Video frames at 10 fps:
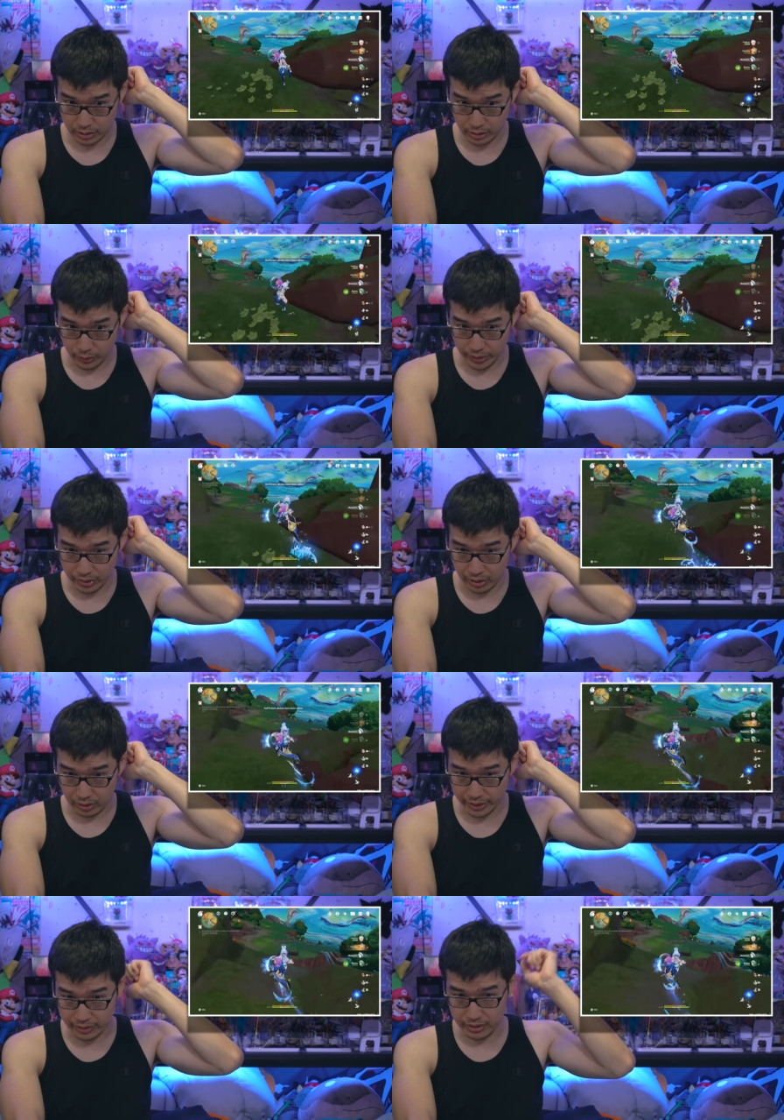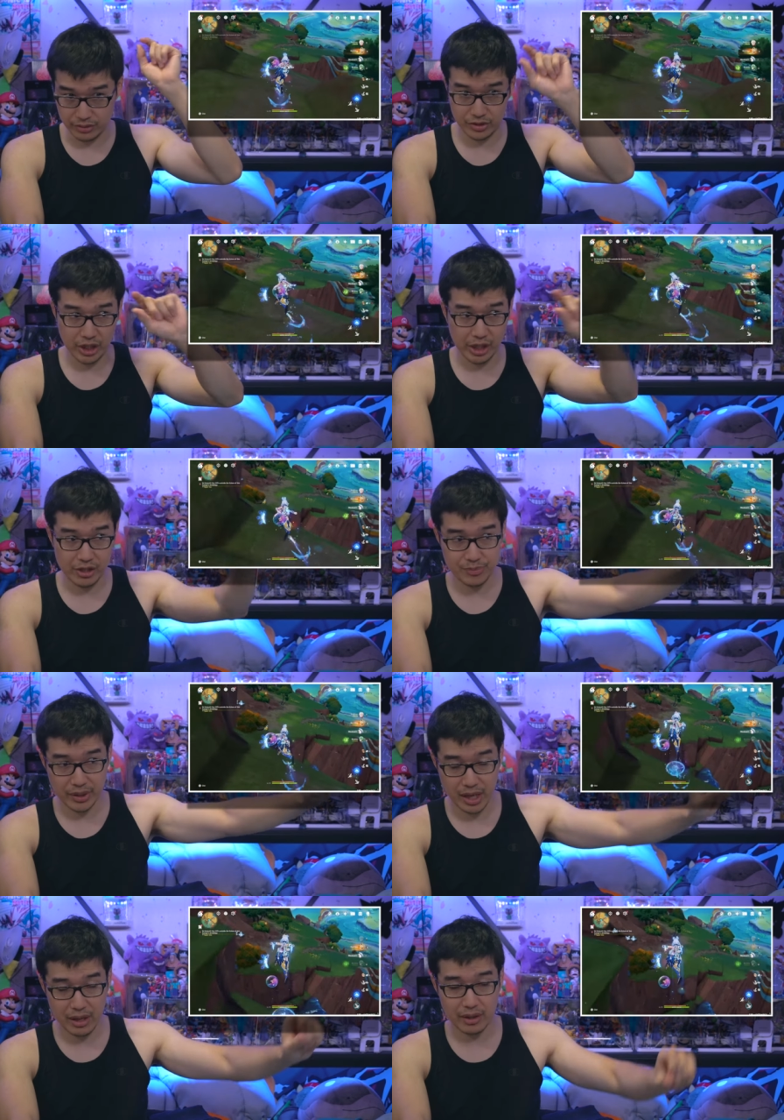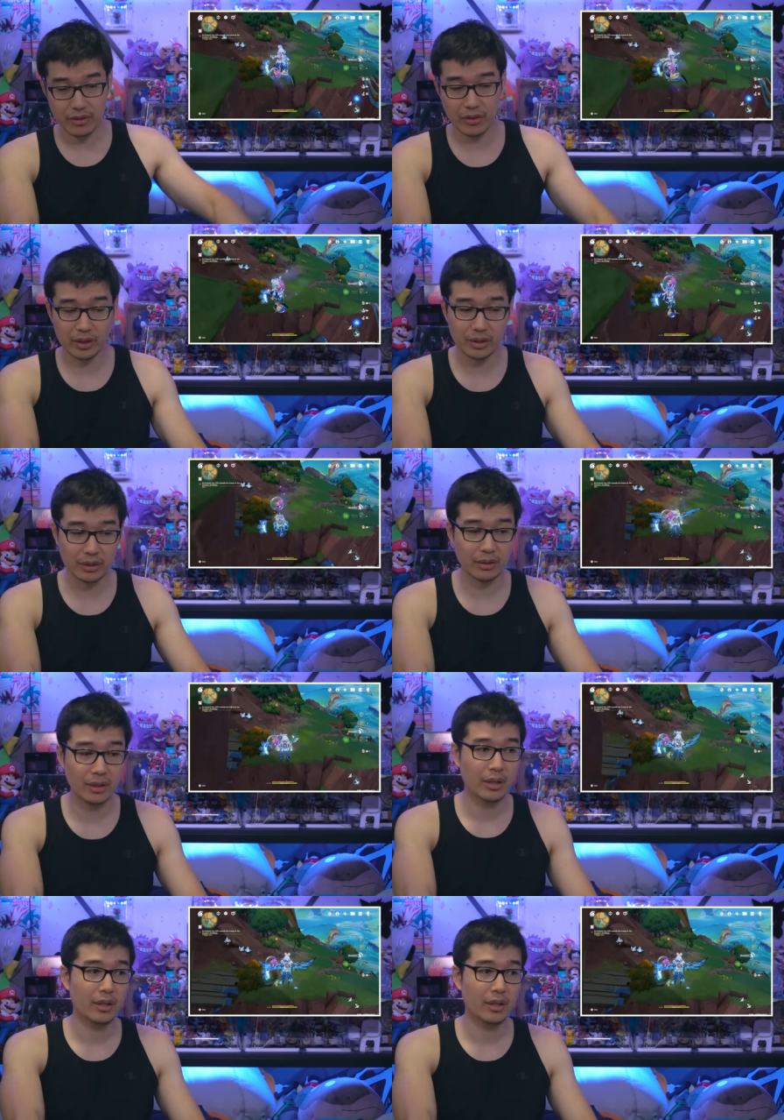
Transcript: oh, or what do you call like the change mechanic thing?